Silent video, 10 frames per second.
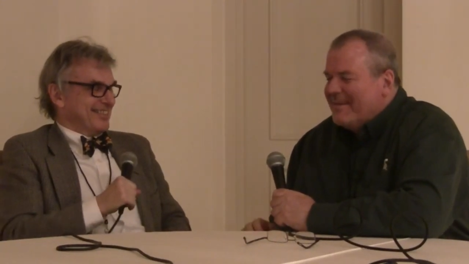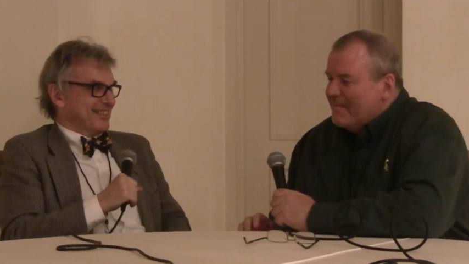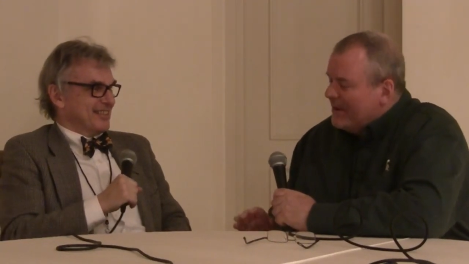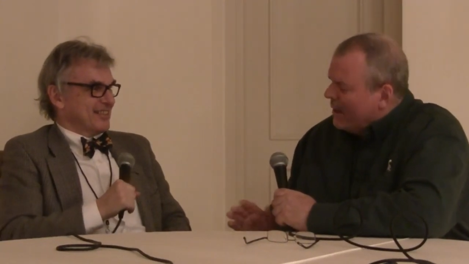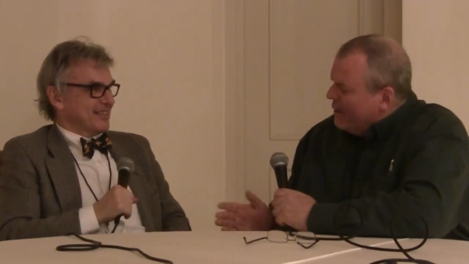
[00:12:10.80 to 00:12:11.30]
Speaker 1: uh,
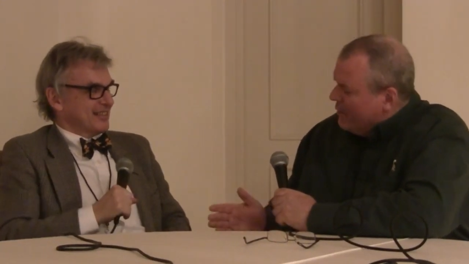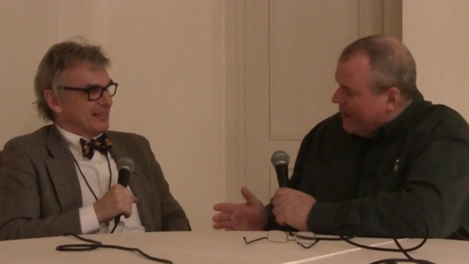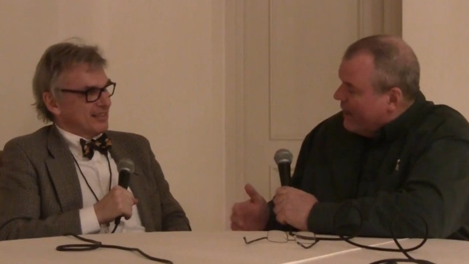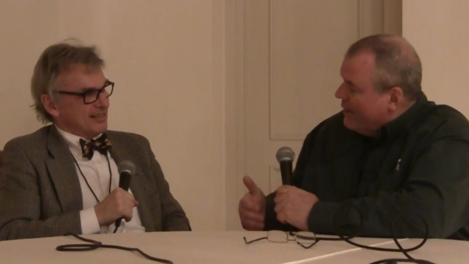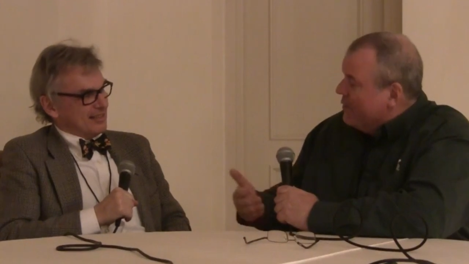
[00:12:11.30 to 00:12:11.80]
but are you, now
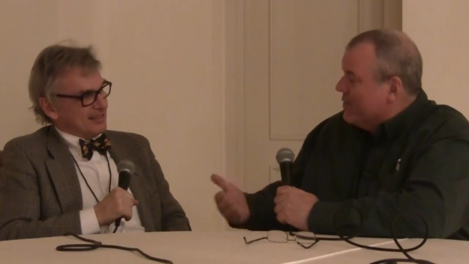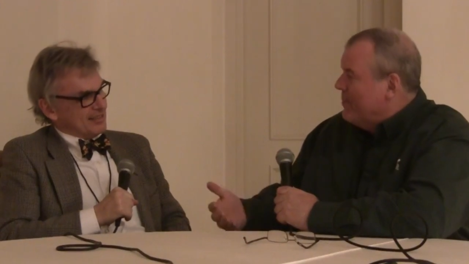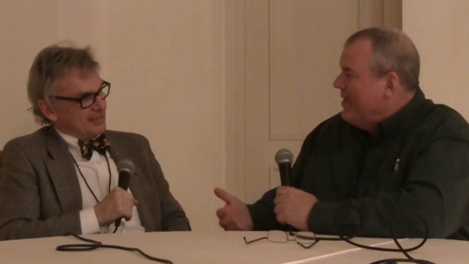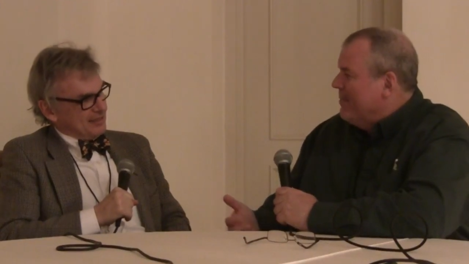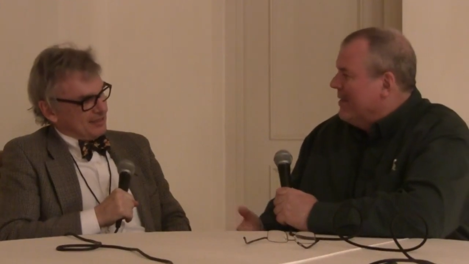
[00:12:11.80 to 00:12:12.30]
I know you're
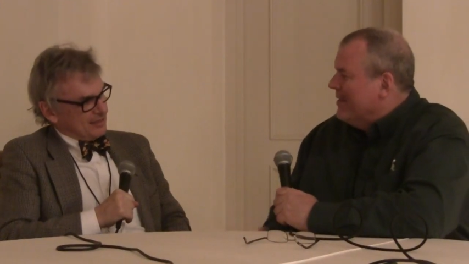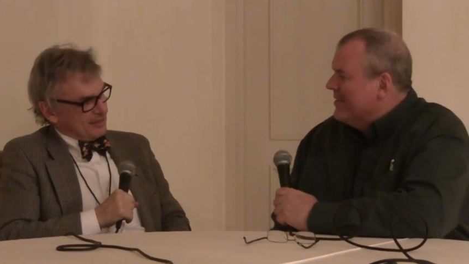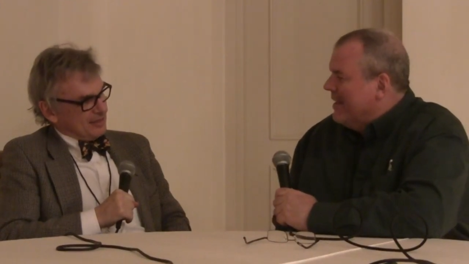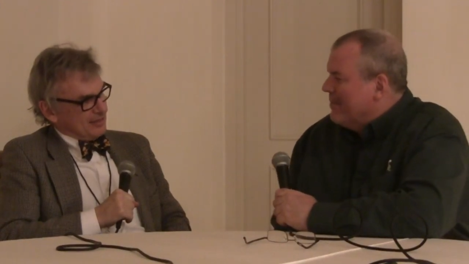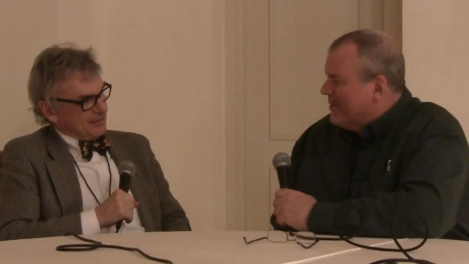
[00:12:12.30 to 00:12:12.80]
speaking about these
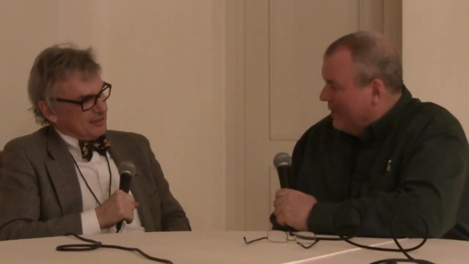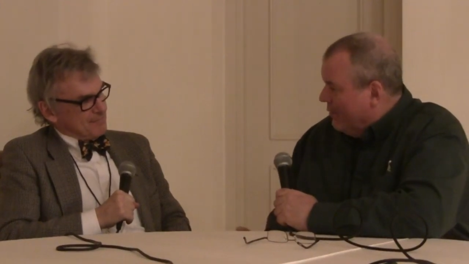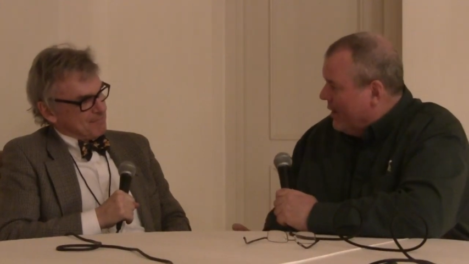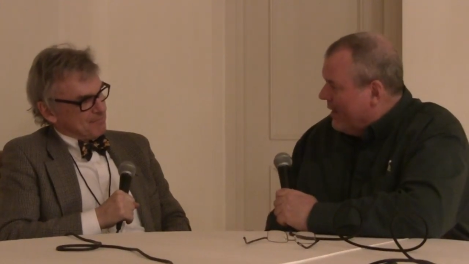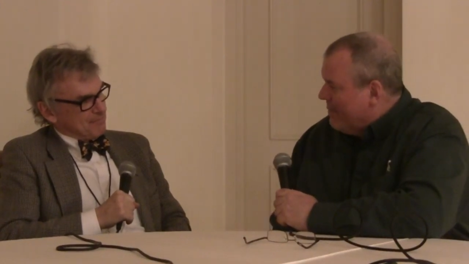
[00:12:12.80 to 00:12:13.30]
topics, are you
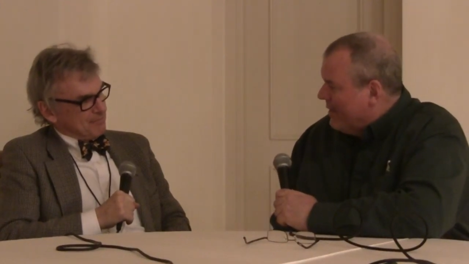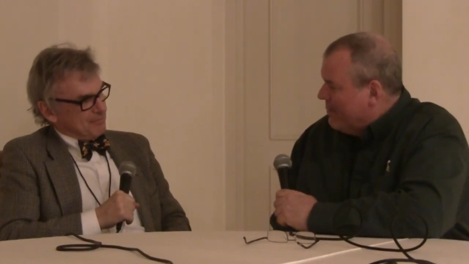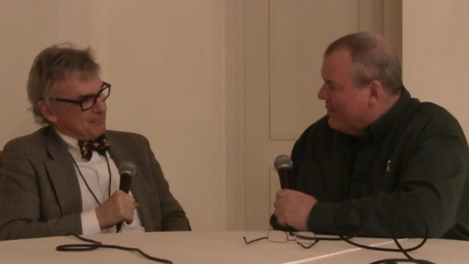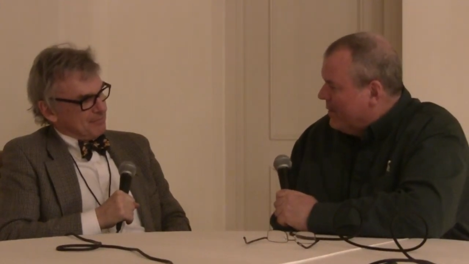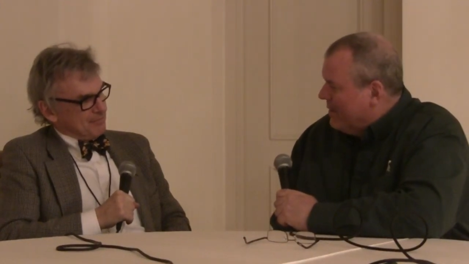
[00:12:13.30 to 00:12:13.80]
writing about them
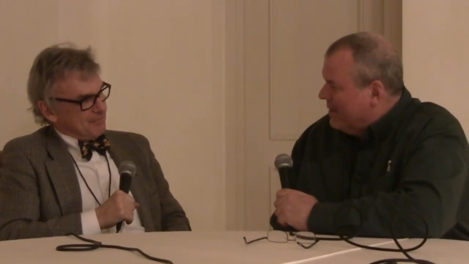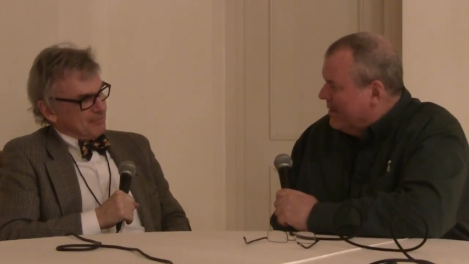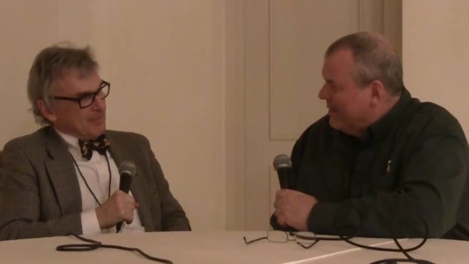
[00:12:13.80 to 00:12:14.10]
as well?